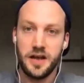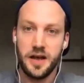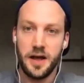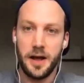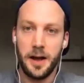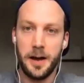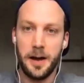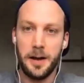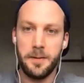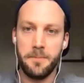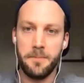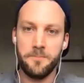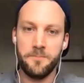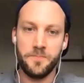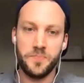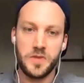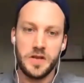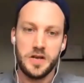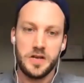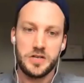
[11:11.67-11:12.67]

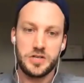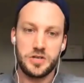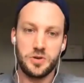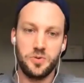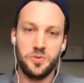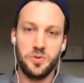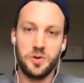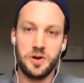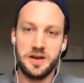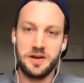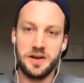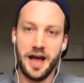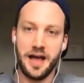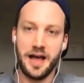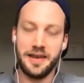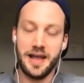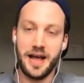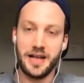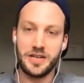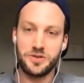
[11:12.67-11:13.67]
Um, so, it,
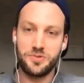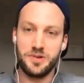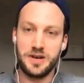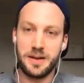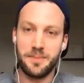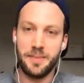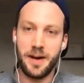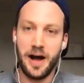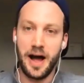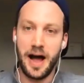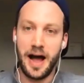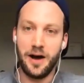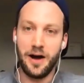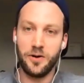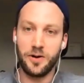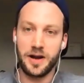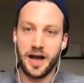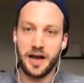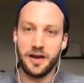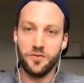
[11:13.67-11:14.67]
and that's really about
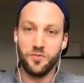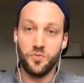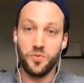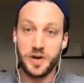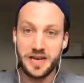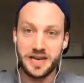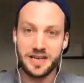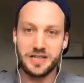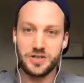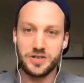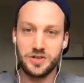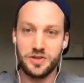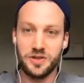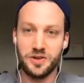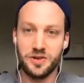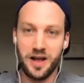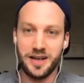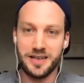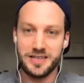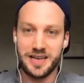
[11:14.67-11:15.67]
how kind of we as
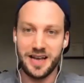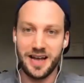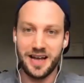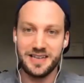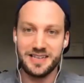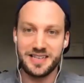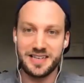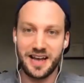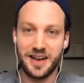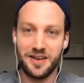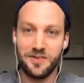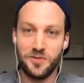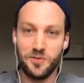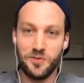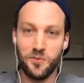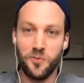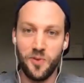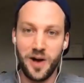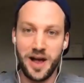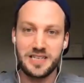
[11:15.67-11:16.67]
the, as as kind of
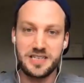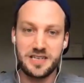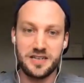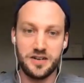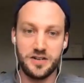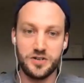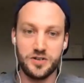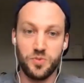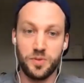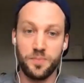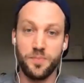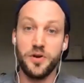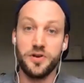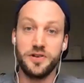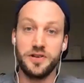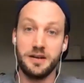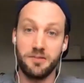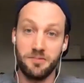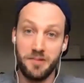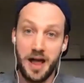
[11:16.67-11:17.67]
the Westerners were
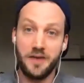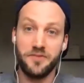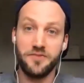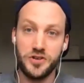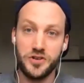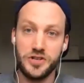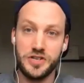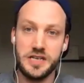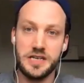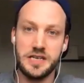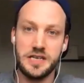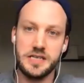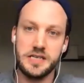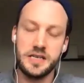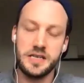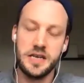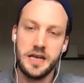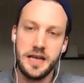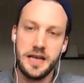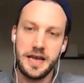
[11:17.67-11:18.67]
putting
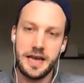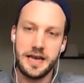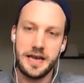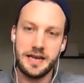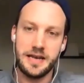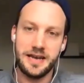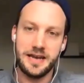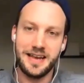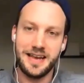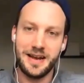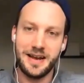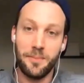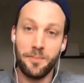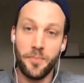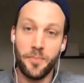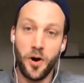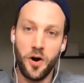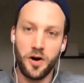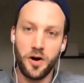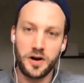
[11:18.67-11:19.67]
refugees in in a
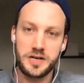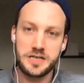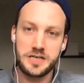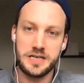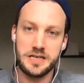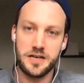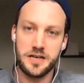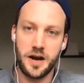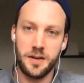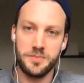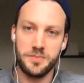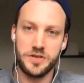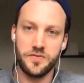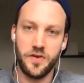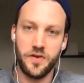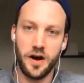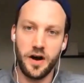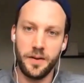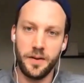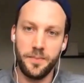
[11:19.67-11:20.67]
box in terms of
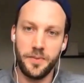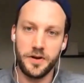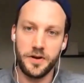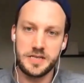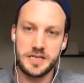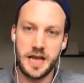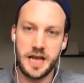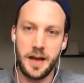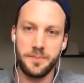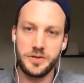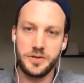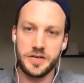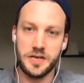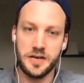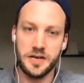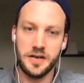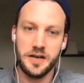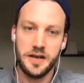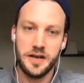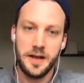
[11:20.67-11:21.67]
our
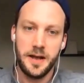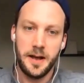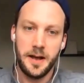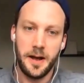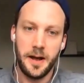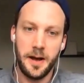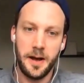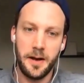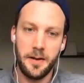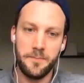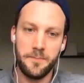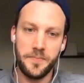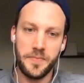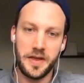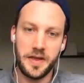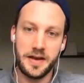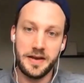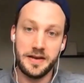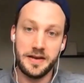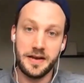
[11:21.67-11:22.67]
perception, um,
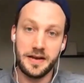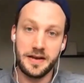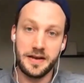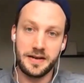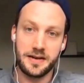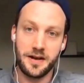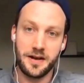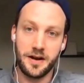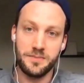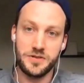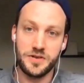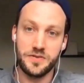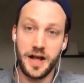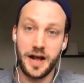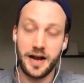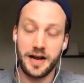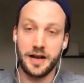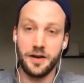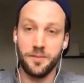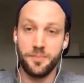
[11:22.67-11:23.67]
in in terms of
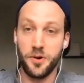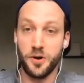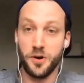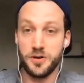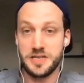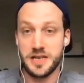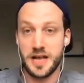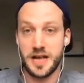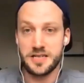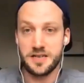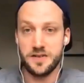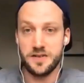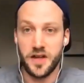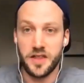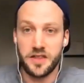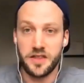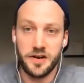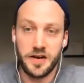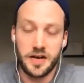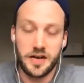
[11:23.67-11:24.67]
that kind of process of
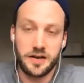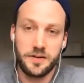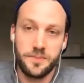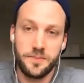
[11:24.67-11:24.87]
othering